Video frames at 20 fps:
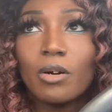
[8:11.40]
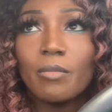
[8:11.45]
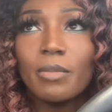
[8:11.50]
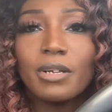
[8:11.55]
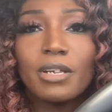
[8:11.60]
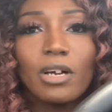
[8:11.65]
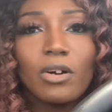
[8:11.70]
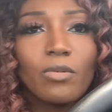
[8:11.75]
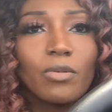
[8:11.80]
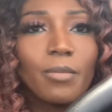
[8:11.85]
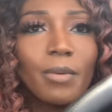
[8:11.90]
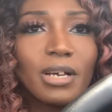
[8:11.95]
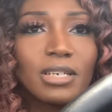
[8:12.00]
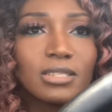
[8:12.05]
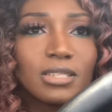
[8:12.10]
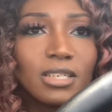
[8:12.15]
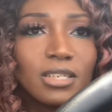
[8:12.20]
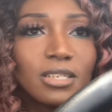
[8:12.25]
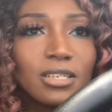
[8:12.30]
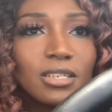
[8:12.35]
But yeah, we
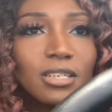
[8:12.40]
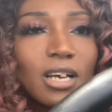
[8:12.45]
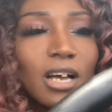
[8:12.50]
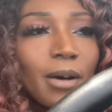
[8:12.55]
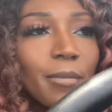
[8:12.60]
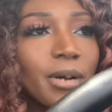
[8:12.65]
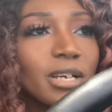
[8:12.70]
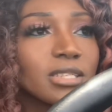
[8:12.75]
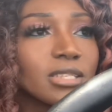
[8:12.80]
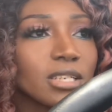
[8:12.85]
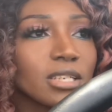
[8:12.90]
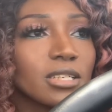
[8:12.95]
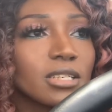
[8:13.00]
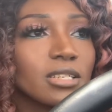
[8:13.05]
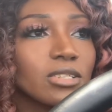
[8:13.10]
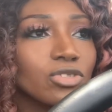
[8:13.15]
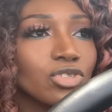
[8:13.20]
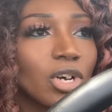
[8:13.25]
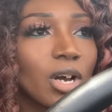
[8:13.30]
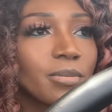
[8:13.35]
basically, I basically
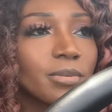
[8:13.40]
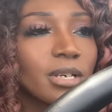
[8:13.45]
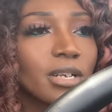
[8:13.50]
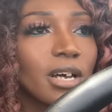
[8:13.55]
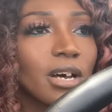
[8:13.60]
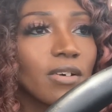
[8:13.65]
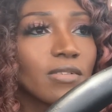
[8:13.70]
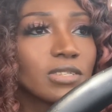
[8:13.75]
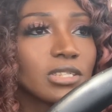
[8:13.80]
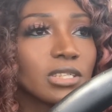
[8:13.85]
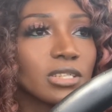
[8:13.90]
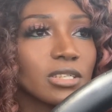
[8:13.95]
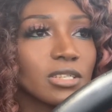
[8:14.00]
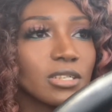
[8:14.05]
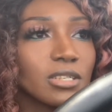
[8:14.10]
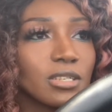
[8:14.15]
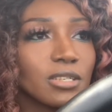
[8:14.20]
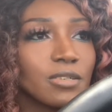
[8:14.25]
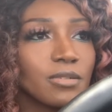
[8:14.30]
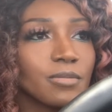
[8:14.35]
dropped it off to
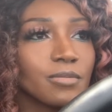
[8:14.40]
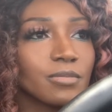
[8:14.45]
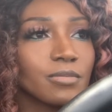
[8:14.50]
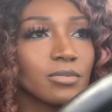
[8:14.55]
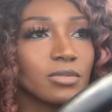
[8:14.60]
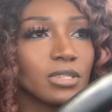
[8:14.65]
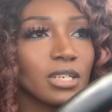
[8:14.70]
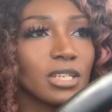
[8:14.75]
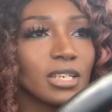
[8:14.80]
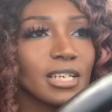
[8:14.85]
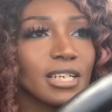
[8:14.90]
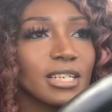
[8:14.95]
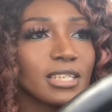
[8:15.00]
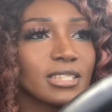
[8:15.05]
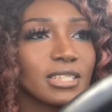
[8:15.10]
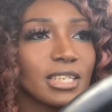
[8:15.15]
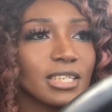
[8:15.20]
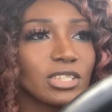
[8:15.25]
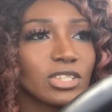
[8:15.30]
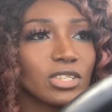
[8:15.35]
the lead
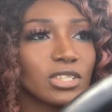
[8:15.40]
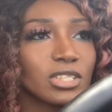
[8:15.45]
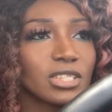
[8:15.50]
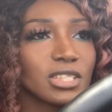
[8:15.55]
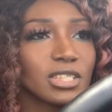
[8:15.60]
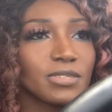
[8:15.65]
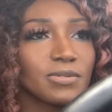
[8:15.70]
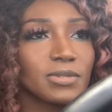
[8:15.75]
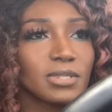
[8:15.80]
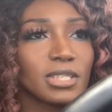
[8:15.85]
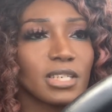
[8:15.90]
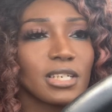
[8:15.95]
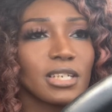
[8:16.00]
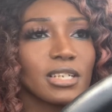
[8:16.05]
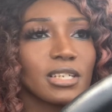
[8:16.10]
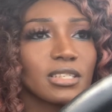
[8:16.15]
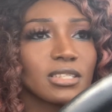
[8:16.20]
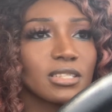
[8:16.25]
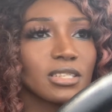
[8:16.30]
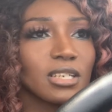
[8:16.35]
teacher, and she was
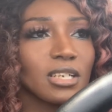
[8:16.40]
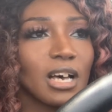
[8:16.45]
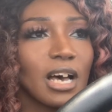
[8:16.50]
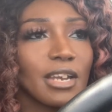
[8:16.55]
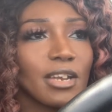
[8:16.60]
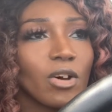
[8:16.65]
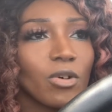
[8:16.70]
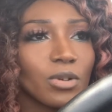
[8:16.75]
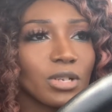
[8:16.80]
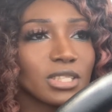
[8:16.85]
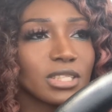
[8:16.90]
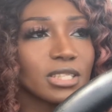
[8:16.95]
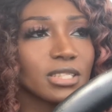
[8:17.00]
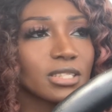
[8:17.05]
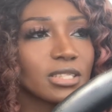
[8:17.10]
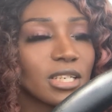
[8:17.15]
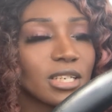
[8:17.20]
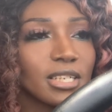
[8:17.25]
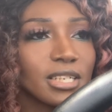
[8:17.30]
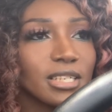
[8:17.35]
saying, I know that
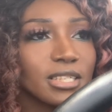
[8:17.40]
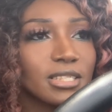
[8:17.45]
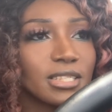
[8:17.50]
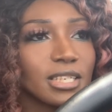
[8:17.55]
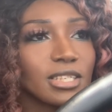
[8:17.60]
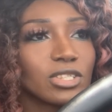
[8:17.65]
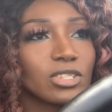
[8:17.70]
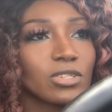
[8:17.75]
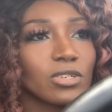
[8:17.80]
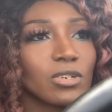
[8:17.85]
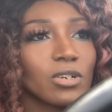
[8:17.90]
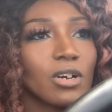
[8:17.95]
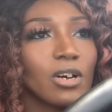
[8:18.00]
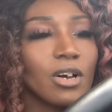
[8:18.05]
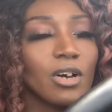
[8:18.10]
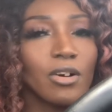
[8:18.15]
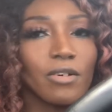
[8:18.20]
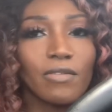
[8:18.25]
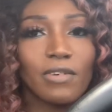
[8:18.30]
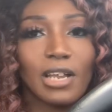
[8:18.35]
she's the lead teacher
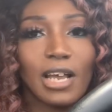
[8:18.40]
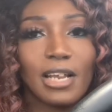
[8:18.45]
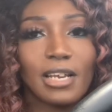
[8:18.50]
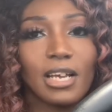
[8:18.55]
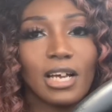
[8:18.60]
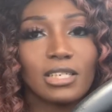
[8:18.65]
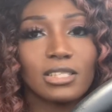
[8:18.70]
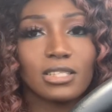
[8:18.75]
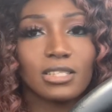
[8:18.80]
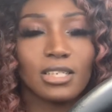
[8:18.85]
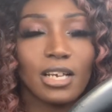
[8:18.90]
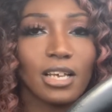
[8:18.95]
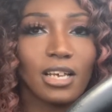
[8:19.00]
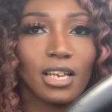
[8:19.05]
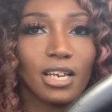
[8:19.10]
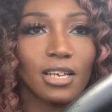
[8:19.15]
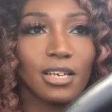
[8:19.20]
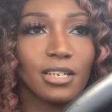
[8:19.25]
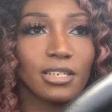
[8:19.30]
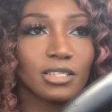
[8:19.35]
for like not just that
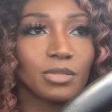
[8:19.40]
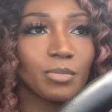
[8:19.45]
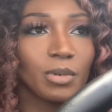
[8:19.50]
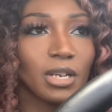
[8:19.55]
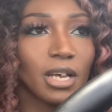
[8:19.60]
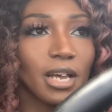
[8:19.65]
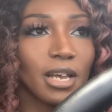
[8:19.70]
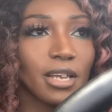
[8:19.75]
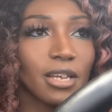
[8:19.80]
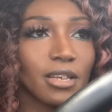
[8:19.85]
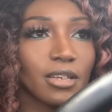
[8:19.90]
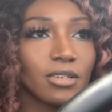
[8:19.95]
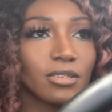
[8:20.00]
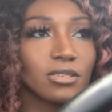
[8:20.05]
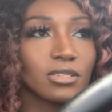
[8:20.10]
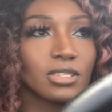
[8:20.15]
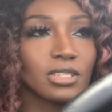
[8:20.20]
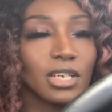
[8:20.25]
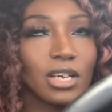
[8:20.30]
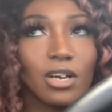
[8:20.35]
class, but like
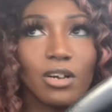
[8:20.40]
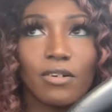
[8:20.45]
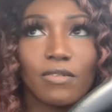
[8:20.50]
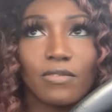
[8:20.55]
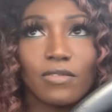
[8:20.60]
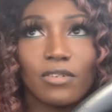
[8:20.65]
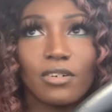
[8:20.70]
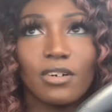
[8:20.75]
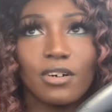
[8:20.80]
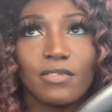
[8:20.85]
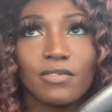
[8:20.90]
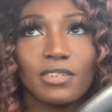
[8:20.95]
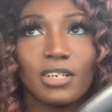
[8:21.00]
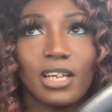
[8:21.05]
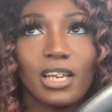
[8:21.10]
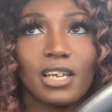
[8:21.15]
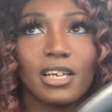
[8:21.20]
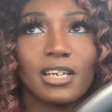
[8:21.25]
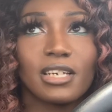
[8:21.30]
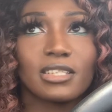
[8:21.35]
several of the
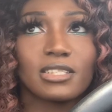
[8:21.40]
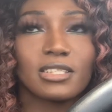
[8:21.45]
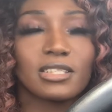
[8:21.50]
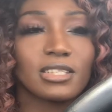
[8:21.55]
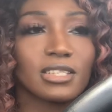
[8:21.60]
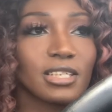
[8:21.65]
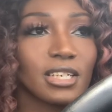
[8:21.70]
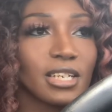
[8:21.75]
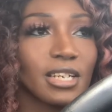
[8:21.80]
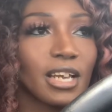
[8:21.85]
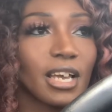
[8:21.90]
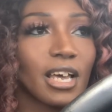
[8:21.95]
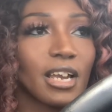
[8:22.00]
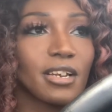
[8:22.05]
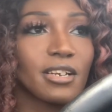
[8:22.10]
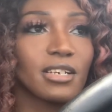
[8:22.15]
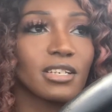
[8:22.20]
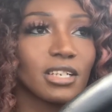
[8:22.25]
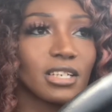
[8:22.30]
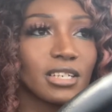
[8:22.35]
classes, and then they got
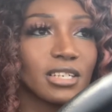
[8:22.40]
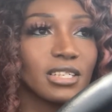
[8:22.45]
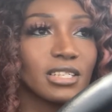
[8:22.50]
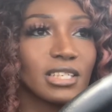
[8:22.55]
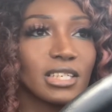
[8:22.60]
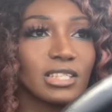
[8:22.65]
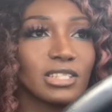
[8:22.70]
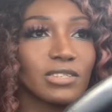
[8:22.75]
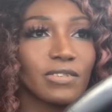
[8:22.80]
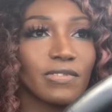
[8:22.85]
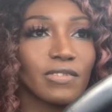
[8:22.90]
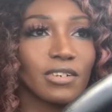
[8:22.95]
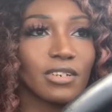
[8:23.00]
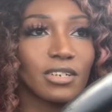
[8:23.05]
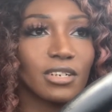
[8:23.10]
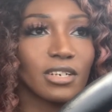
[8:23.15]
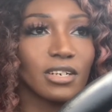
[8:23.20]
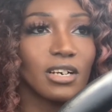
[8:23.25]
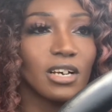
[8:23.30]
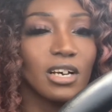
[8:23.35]
another lead teacher from
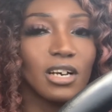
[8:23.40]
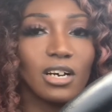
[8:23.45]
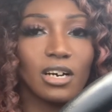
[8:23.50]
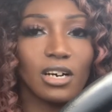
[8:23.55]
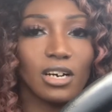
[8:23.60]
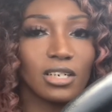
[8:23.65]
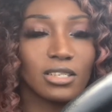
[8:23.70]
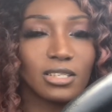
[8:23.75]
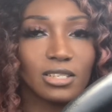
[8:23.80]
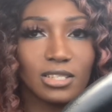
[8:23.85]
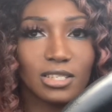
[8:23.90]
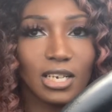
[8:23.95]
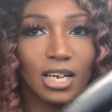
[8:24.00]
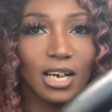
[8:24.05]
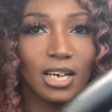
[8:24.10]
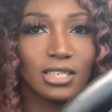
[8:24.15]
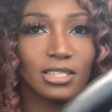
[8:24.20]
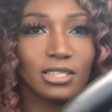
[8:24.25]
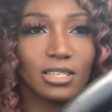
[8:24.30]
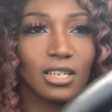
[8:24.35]
the other
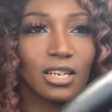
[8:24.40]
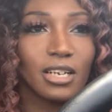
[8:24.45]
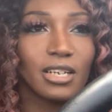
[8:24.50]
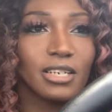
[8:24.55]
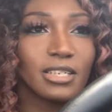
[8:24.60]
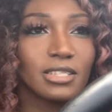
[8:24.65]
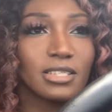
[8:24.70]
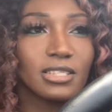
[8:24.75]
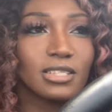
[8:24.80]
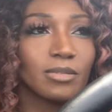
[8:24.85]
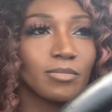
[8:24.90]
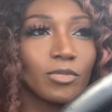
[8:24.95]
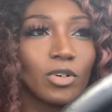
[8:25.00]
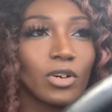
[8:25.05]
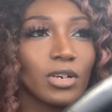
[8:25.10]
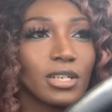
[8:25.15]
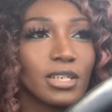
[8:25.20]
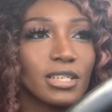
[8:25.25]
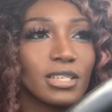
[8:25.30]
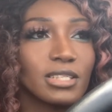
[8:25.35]
side, some classes, some
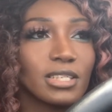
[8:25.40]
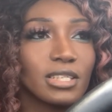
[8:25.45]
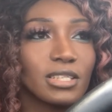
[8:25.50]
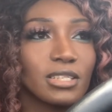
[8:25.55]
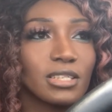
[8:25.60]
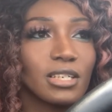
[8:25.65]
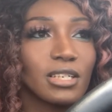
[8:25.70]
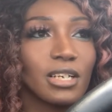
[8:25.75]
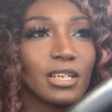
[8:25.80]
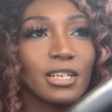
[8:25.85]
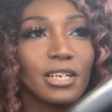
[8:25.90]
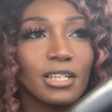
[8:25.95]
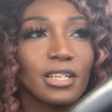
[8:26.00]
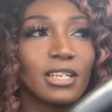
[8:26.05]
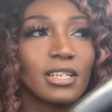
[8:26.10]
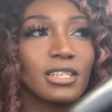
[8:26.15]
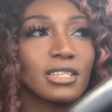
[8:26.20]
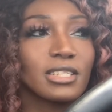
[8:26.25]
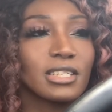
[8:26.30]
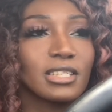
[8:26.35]
more lead teacher, and another
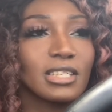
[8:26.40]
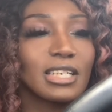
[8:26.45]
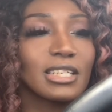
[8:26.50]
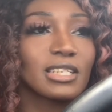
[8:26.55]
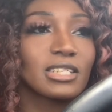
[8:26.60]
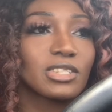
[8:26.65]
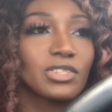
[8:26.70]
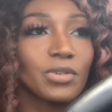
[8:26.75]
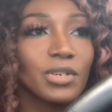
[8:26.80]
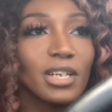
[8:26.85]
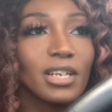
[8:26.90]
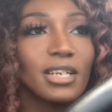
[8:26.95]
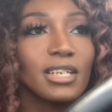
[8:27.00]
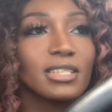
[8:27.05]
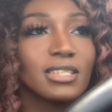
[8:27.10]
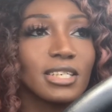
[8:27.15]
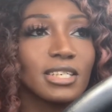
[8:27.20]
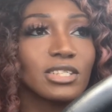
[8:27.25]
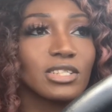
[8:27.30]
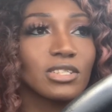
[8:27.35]
lead teacher. I think it's three
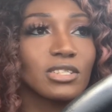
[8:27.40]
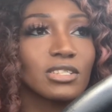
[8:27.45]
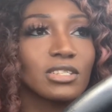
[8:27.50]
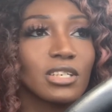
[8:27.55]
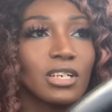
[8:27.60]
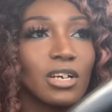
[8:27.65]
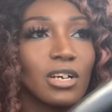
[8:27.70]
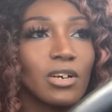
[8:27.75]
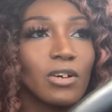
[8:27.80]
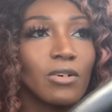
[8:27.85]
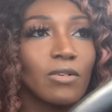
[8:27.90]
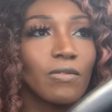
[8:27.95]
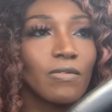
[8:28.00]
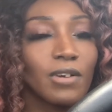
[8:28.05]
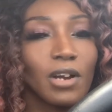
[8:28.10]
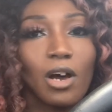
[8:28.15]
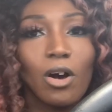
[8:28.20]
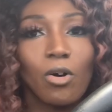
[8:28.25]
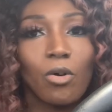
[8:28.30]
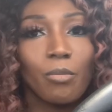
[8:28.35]
lead teachers
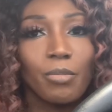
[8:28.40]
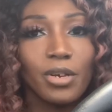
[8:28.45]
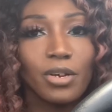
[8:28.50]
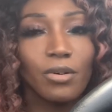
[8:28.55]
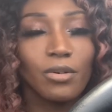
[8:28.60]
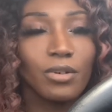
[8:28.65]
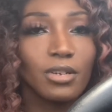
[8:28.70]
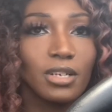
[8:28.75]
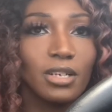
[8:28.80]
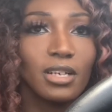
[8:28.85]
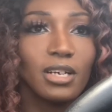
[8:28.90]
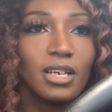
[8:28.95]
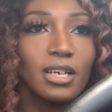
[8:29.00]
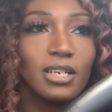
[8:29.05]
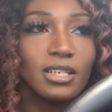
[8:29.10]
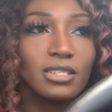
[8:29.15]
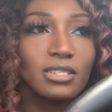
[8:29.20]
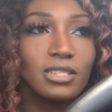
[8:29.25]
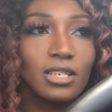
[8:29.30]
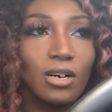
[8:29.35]
for the whole
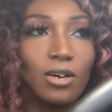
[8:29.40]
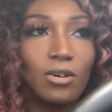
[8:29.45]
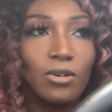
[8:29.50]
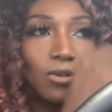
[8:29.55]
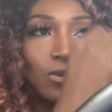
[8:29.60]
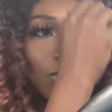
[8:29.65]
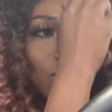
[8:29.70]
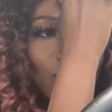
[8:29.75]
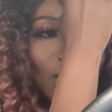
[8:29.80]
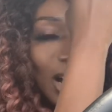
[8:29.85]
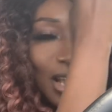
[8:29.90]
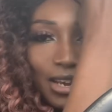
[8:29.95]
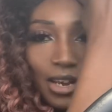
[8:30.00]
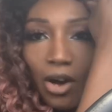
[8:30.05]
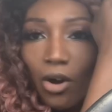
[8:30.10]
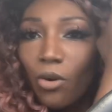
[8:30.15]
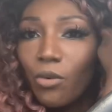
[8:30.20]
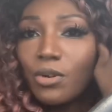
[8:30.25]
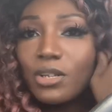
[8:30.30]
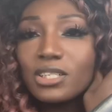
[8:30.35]
building. So I
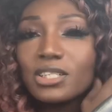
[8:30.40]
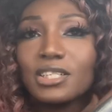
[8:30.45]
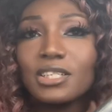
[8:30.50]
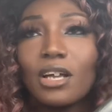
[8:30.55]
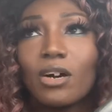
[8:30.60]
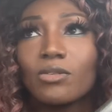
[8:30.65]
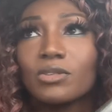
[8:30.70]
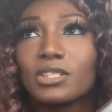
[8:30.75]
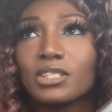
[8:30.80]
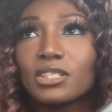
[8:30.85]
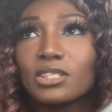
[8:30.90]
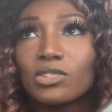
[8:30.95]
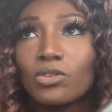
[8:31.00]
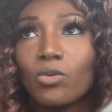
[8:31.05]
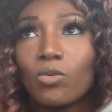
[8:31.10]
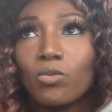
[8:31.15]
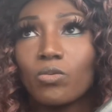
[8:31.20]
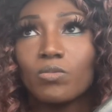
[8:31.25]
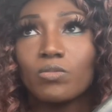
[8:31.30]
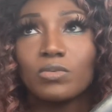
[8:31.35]
know that she don't just
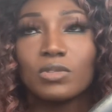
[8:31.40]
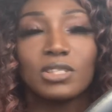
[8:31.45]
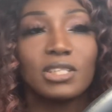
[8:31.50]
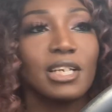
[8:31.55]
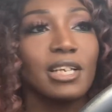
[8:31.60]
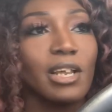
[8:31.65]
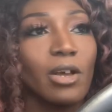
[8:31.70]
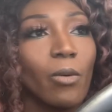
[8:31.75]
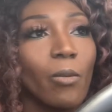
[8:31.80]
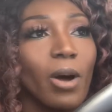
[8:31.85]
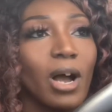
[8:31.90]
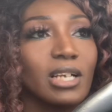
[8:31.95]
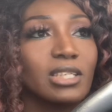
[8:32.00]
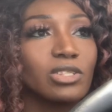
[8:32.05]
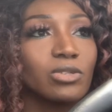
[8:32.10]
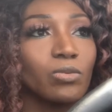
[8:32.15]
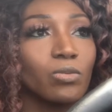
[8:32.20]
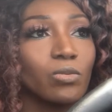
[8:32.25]
sit and watch,